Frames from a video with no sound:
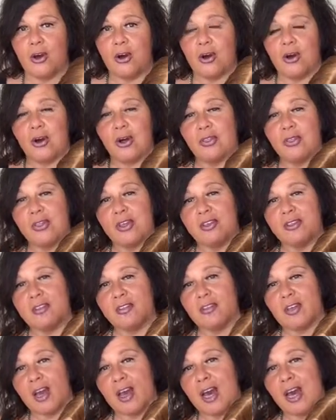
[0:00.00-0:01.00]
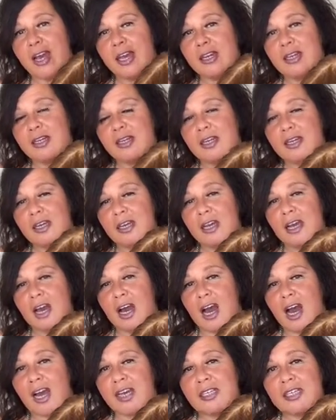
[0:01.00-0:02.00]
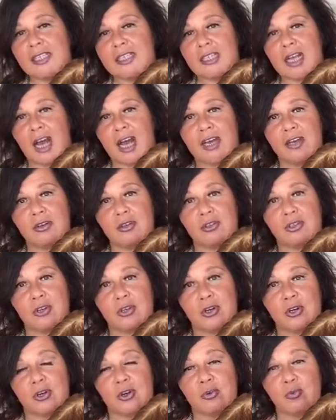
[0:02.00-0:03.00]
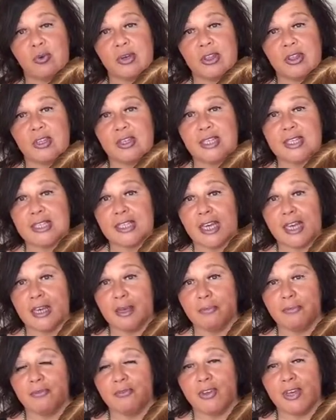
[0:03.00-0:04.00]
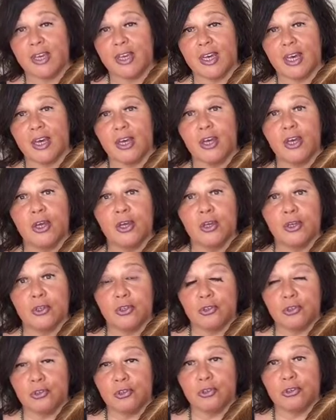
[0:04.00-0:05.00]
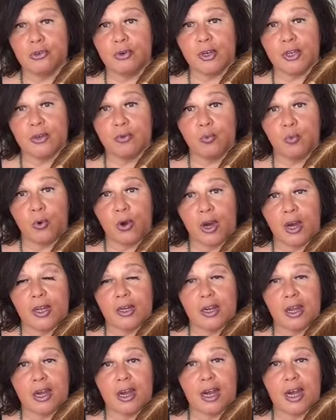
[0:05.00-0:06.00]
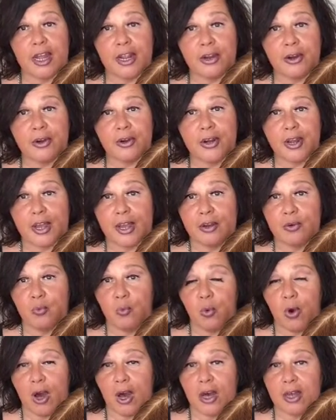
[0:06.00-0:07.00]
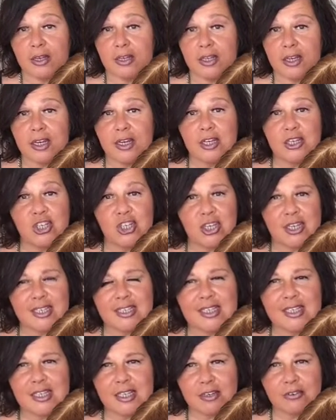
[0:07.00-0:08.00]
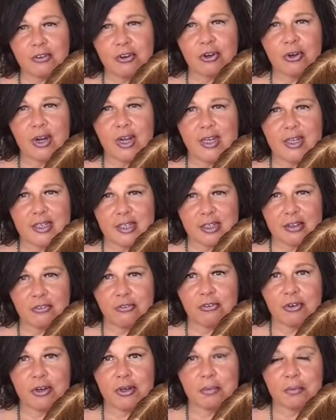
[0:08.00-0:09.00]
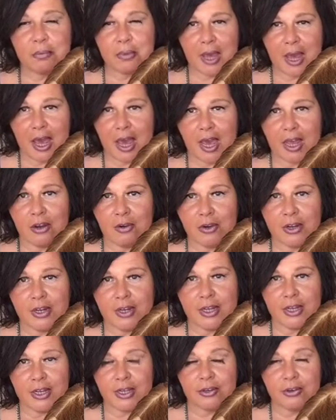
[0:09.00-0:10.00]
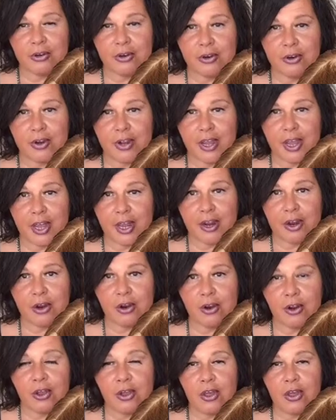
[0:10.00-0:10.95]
On this side, I styled her with the Sam Via 2-in-1 iron and wand, just to give her a different pattern in her hair.